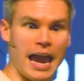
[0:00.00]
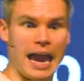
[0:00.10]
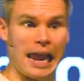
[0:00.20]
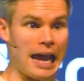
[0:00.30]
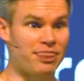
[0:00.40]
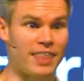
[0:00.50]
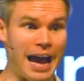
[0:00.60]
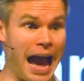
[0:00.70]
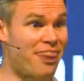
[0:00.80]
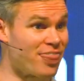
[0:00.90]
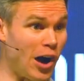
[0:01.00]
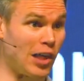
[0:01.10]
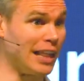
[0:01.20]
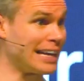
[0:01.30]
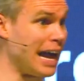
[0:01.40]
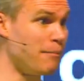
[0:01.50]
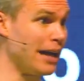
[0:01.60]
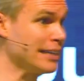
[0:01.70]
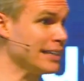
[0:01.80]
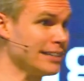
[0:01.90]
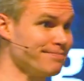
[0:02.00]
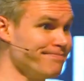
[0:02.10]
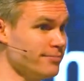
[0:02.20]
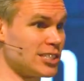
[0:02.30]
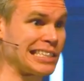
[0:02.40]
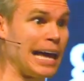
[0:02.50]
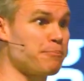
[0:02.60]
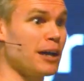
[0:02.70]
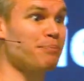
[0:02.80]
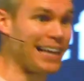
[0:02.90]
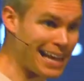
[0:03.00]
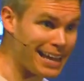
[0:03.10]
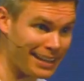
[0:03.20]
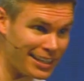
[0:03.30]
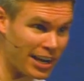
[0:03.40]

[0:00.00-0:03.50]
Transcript: And I, I thought like I might get slapped up the head,